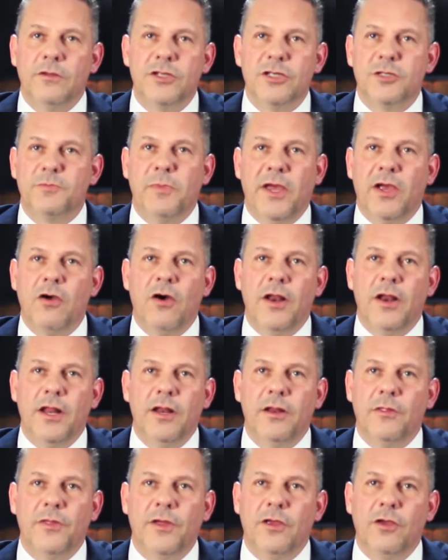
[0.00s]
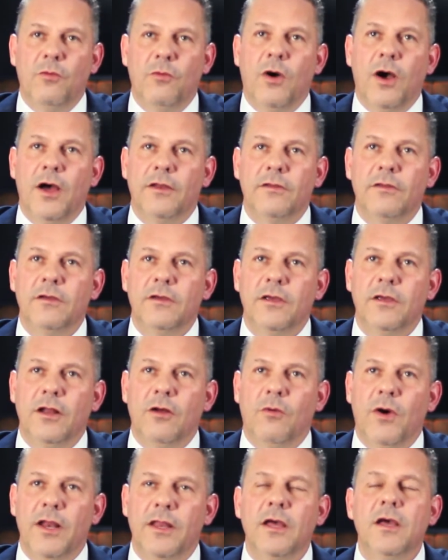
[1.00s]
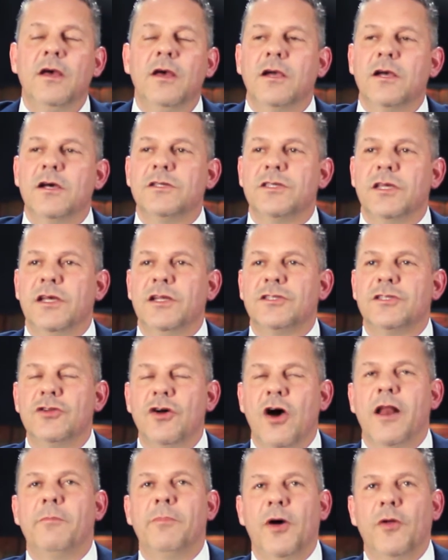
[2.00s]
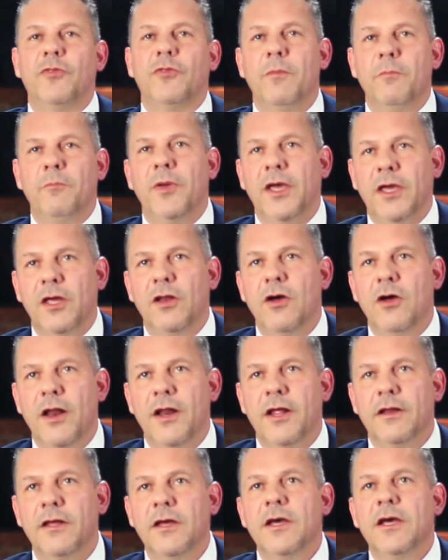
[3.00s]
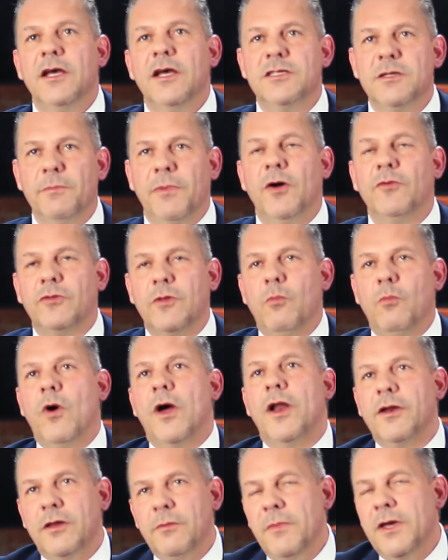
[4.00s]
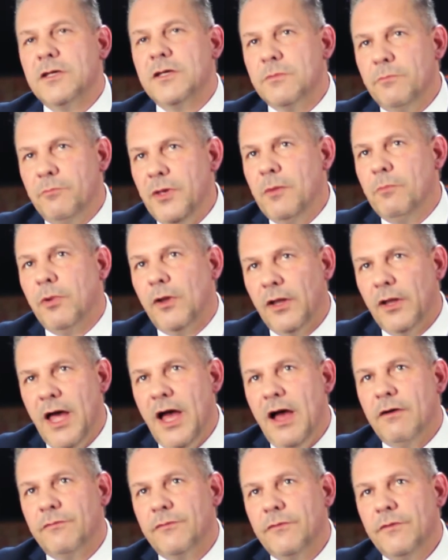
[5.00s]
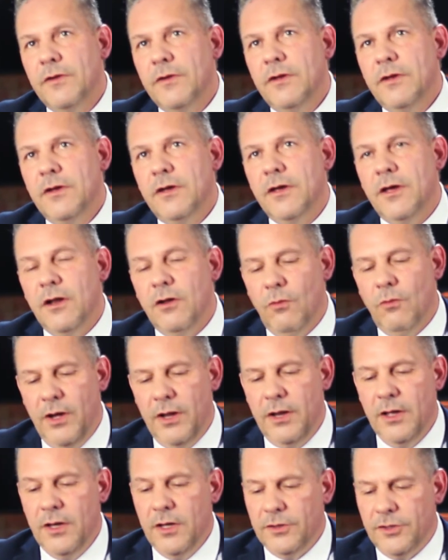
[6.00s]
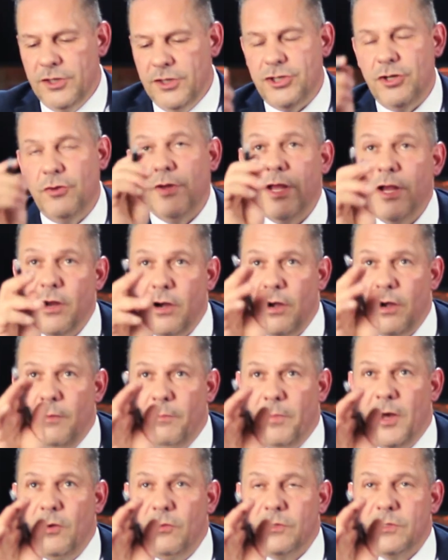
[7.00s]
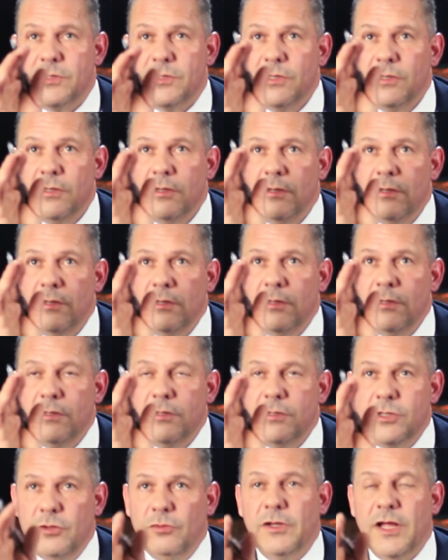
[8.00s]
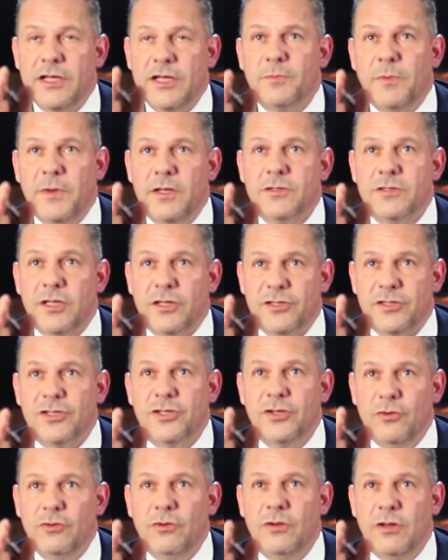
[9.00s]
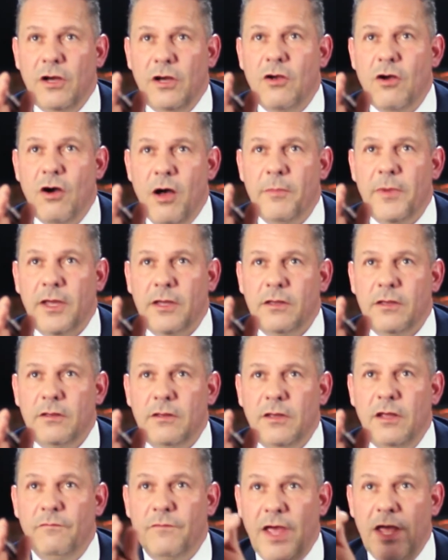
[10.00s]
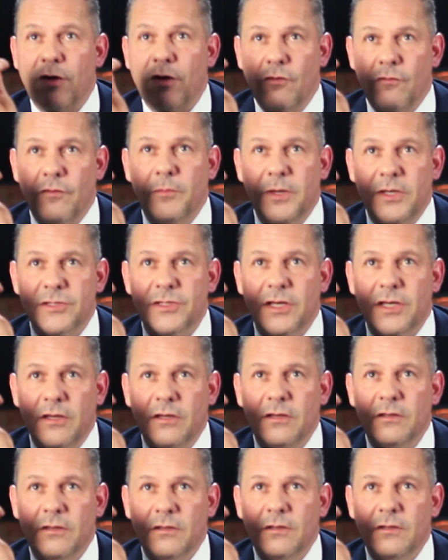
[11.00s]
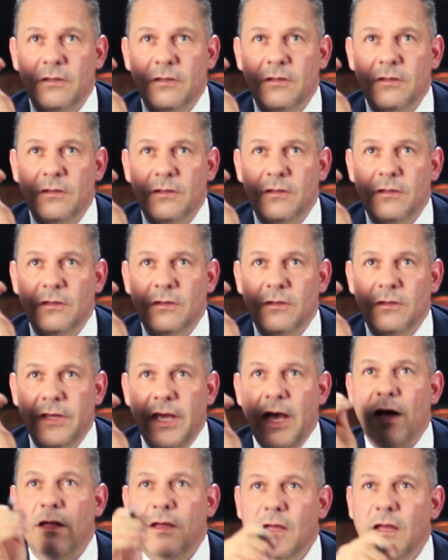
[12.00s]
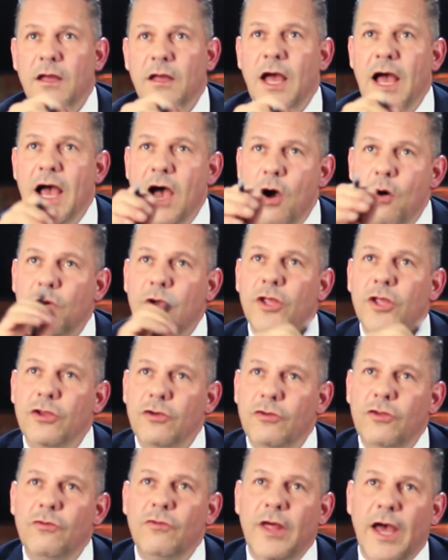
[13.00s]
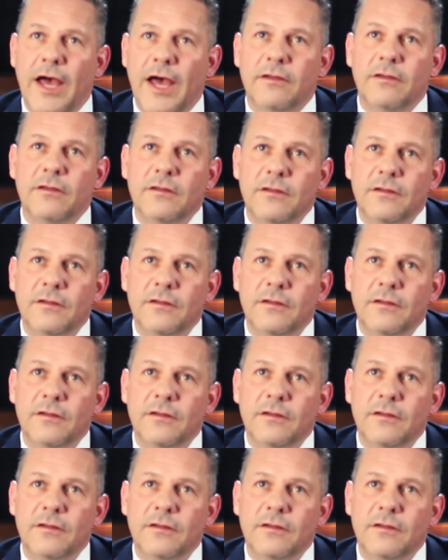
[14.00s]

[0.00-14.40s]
Just pick on anything you want. You know what? Because it's not about them picking on it. It's about them wanting to make some people laugh. You know what? Did you hear about 2 lesbians that sued a comic in Vancouver, BC? Yeah. How can you do that?